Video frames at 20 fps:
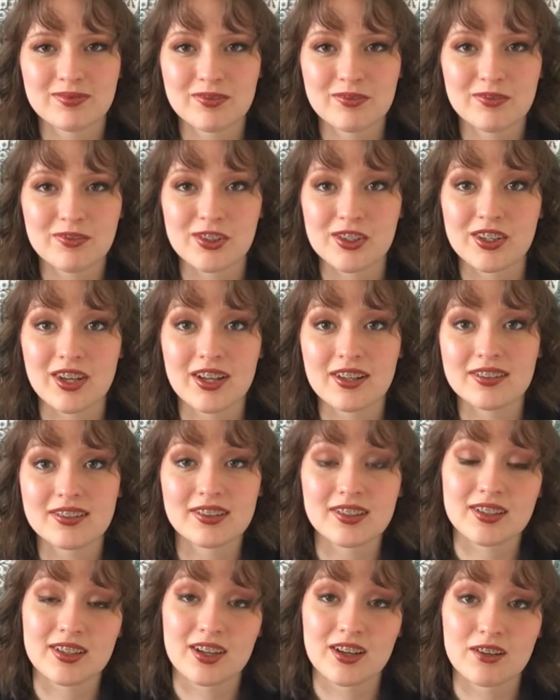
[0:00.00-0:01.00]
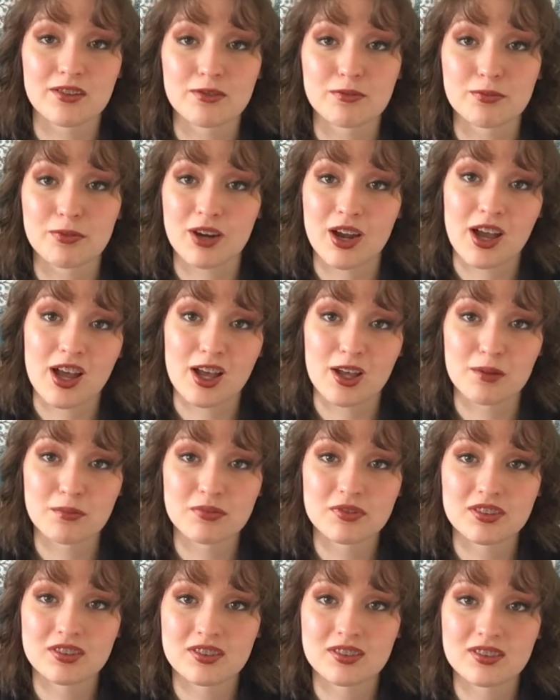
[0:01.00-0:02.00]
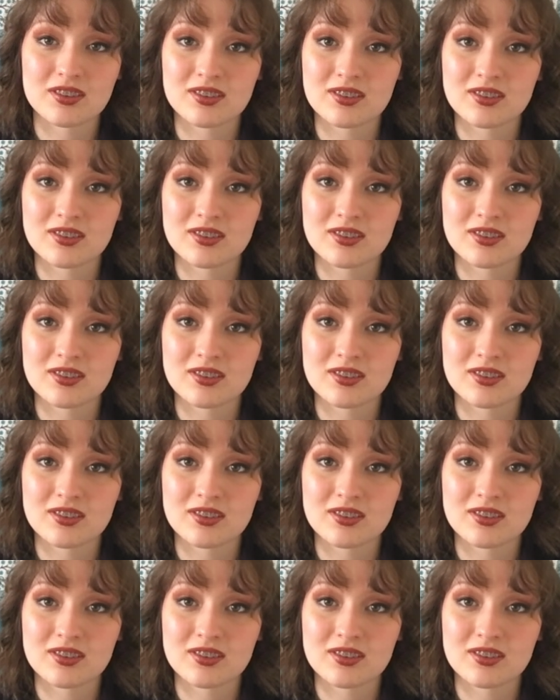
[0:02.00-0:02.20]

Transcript: If you're gutsy enough, perhaps.